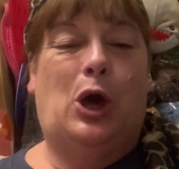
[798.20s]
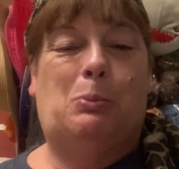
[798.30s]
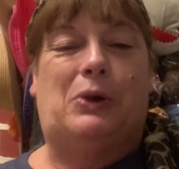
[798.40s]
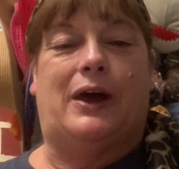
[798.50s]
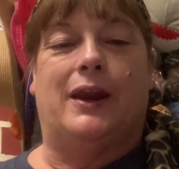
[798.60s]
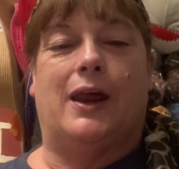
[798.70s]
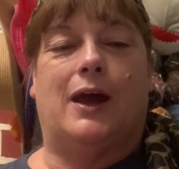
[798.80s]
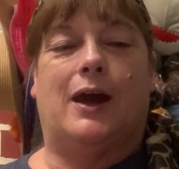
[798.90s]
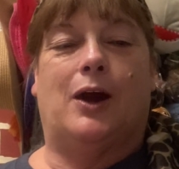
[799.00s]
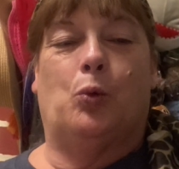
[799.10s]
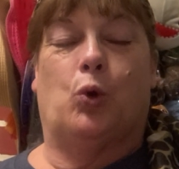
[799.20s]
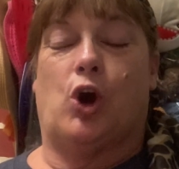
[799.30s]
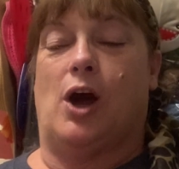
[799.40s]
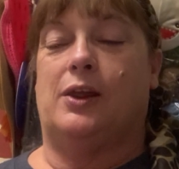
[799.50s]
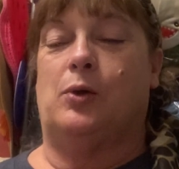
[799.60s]
But
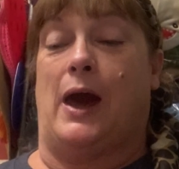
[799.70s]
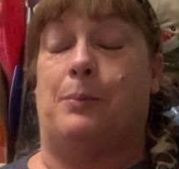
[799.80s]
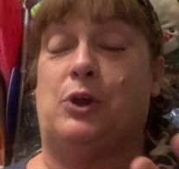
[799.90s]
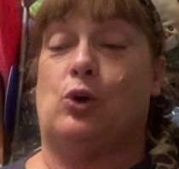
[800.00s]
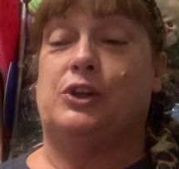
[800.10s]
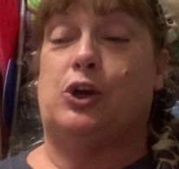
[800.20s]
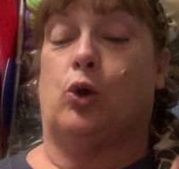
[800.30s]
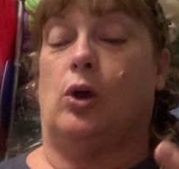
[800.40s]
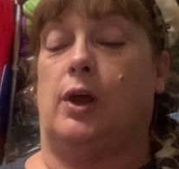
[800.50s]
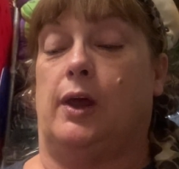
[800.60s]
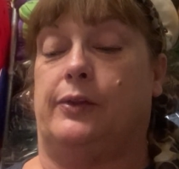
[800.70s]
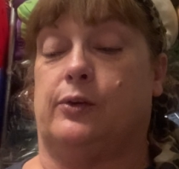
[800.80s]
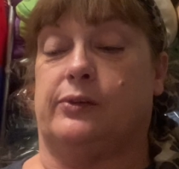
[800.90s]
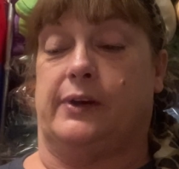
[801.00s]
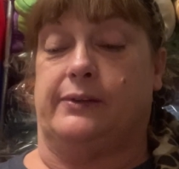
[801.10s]
I'm the only girl, and
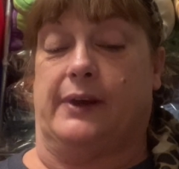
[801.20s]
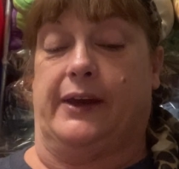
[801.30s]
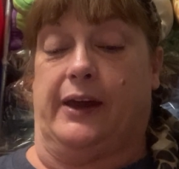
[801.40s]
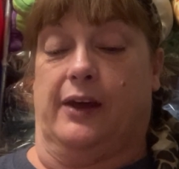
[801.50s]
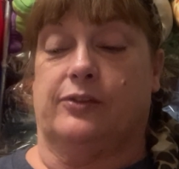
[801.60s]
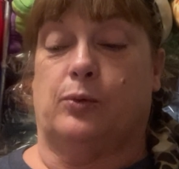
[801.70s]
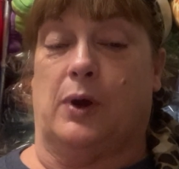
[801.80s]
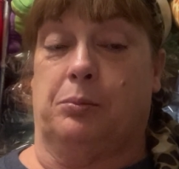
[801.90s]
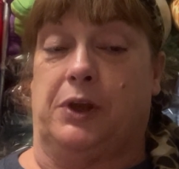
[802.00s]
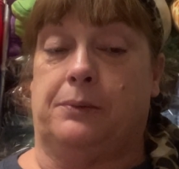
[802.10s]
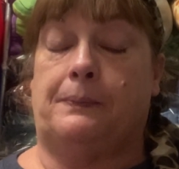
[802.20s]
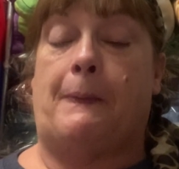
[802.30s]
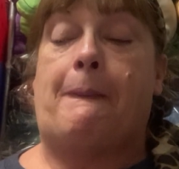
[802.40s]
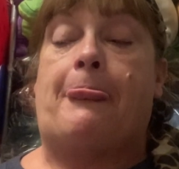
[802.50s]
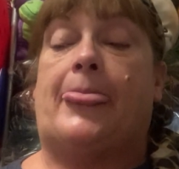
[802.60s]
there's like 9 guys around me.
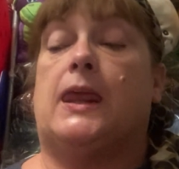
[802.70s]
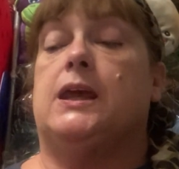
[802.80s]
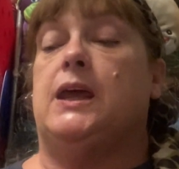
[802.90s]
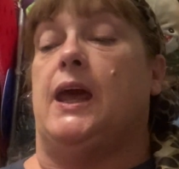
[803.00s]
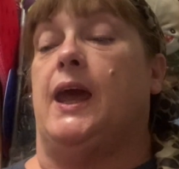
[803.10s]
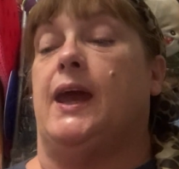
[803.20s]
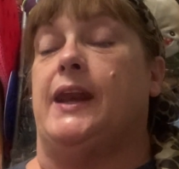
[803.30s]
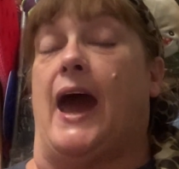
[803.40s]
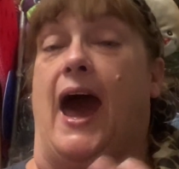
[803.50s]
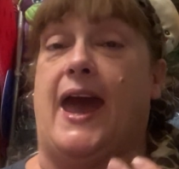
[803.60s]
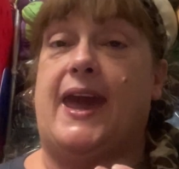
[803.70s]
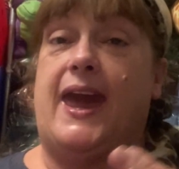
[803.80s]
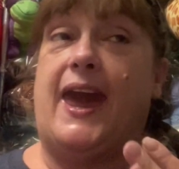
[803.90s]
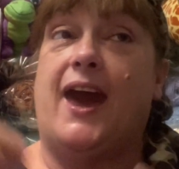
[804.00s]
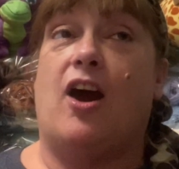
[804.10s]
And
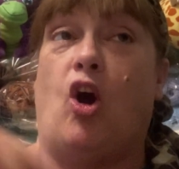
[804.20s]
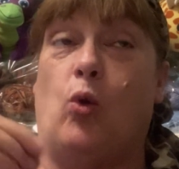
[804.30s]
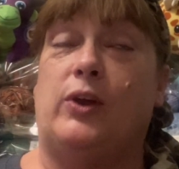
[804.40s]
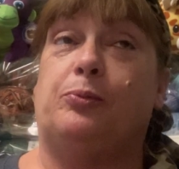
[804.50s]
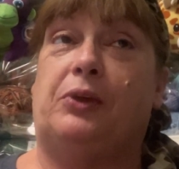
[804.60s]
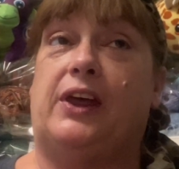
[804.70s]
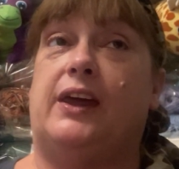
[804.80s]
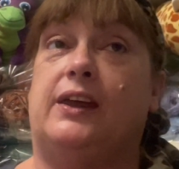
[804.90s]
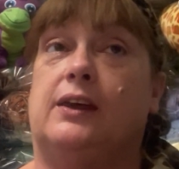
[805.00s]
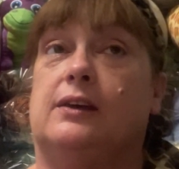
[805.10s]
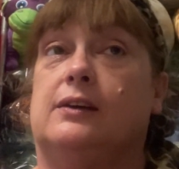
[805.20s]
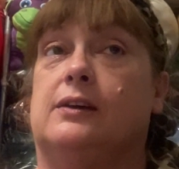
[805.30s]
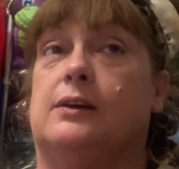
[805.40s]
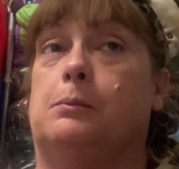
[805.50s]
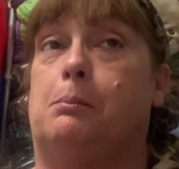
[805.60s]
I always play,
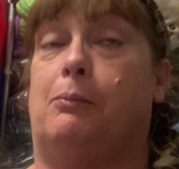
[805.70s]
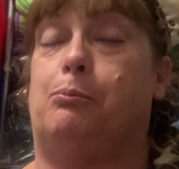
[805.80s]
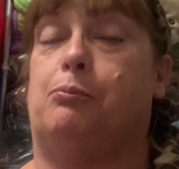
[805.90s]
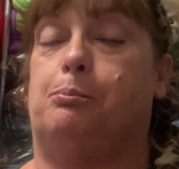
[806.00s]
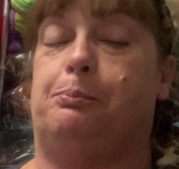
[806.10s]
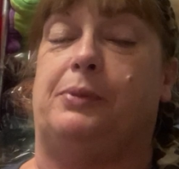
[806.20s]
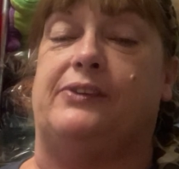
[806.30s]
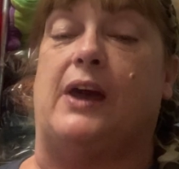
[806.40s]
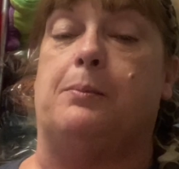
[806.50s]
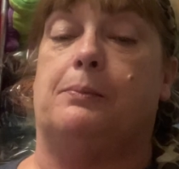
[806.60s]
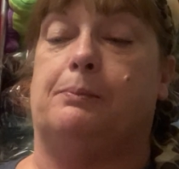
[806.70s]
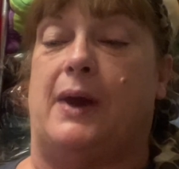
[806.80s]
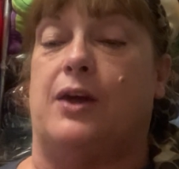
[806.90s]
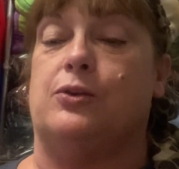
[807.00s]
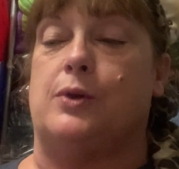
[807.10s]
beside
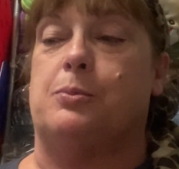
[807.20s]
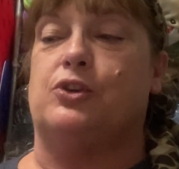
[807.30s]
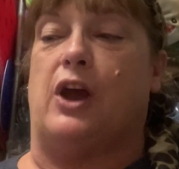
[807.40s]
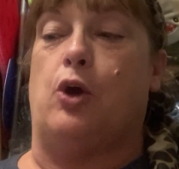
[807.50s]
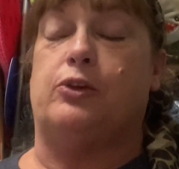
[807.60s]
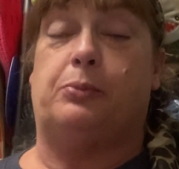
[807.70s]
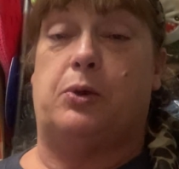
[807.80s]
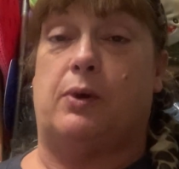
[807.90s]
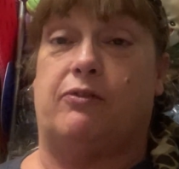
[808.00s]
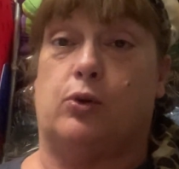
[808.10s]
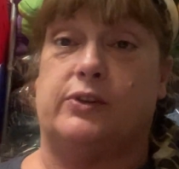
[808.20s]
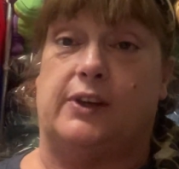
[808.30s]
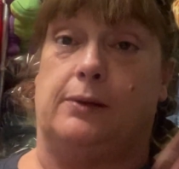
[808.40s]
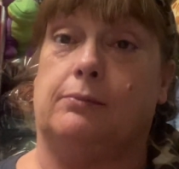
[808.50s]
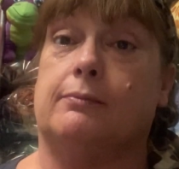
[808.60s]
my other numbers, I always play red
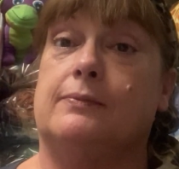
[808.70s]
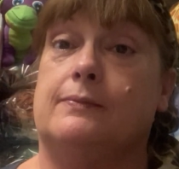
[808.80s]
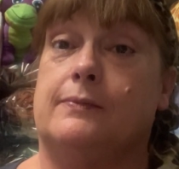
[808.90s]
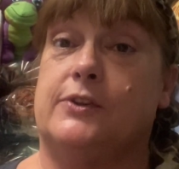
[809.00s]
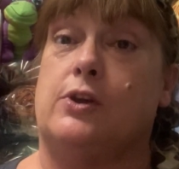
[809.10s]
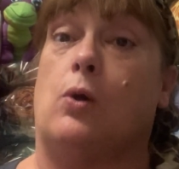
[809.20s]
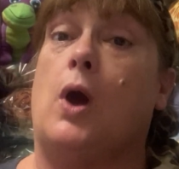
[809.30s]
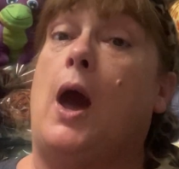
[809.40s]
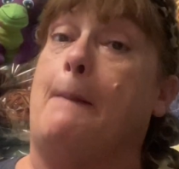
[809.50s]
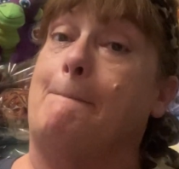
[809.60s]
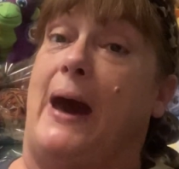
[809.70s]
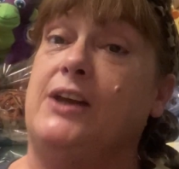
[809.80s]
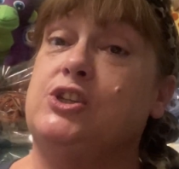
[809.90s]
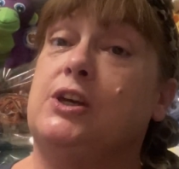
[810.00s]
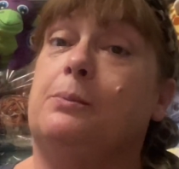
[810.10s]
14. So my
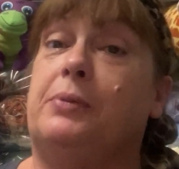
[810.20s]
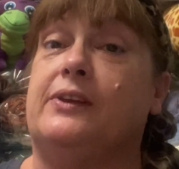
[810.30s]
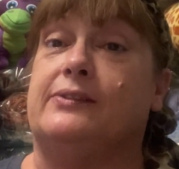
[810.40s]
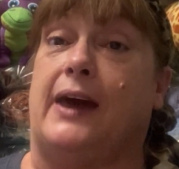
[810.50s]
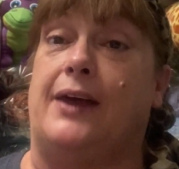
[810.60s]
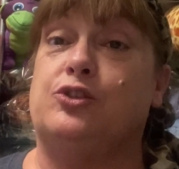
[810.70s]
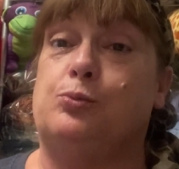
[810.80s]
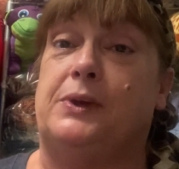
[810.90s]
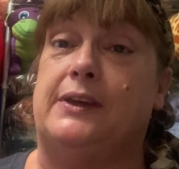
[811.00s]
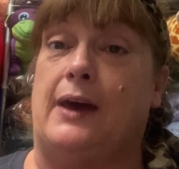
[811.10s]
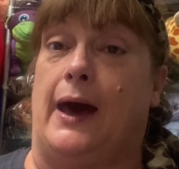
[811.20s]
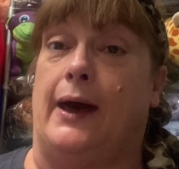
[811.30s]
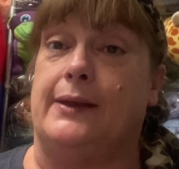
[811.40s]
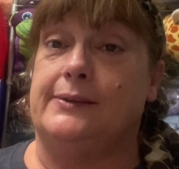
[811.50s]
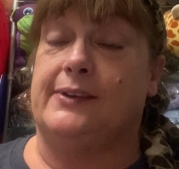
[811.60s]
chip has got to be
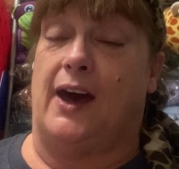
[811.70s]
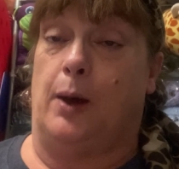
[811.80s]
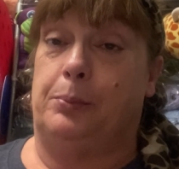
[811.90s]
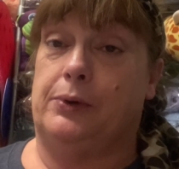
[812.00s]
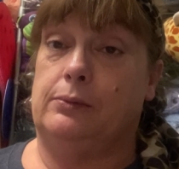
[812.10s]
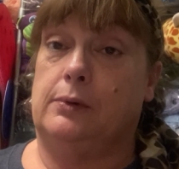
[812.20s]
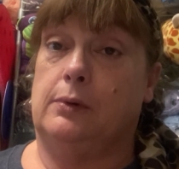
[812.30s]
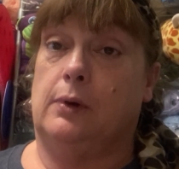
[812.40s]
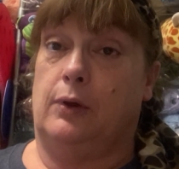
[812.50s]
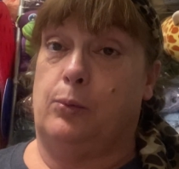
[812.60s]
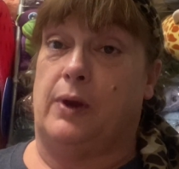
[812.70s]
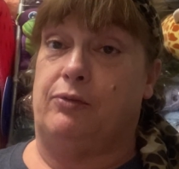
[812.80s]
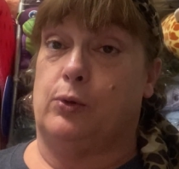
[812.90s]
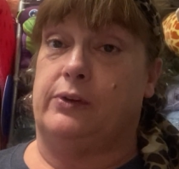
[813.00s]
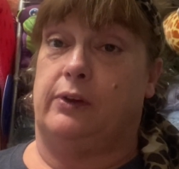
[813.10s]
on top of the red
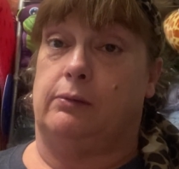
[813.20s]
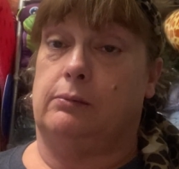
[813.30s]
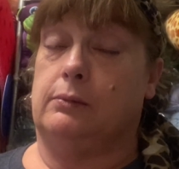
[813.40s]
14.